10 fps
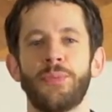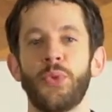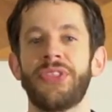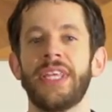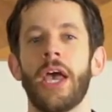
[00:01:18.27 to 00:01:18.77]

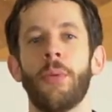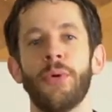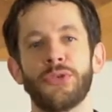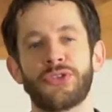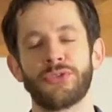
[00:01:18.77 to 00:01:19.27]
with the
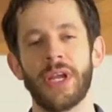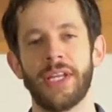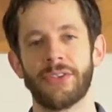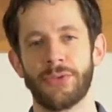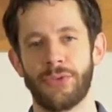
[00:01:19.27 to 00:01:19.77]
elbow
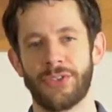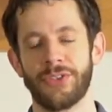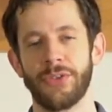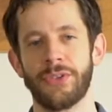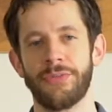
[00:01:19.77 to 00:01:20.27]
straight. So just a
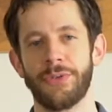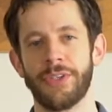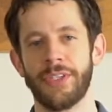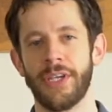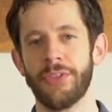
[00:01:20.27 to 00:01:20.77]
little different
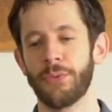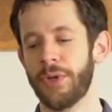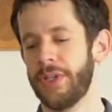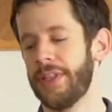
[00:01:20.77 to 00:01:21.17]
than the other one in